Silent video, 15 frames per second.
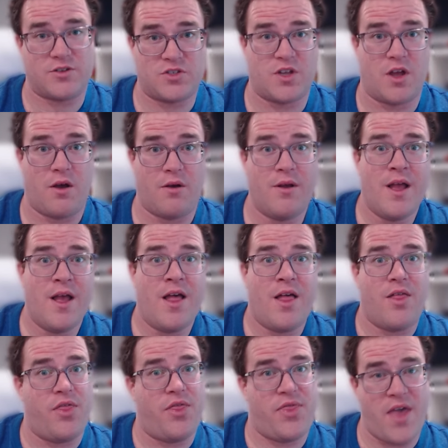So
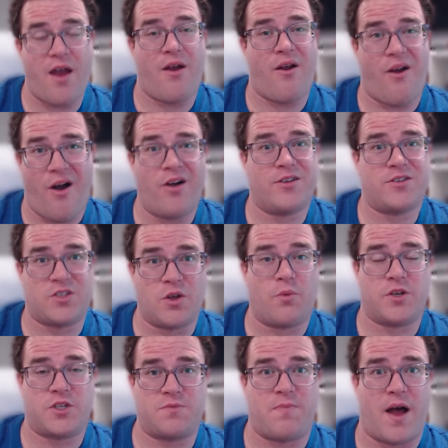they're also
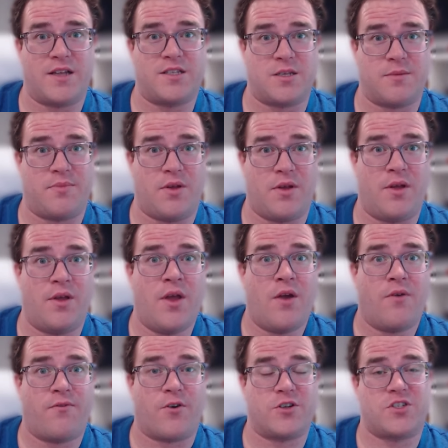responsible
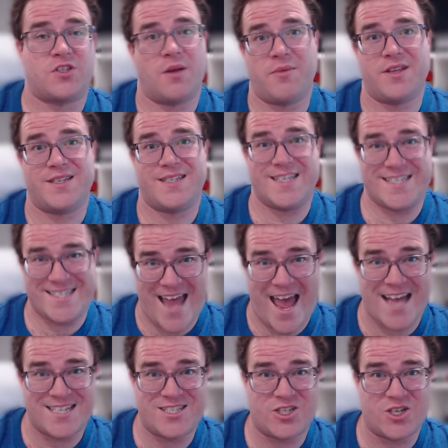for some of the
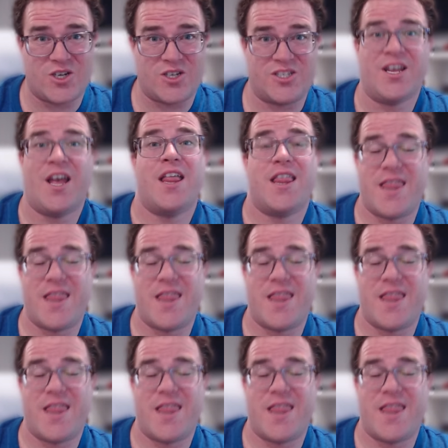disasters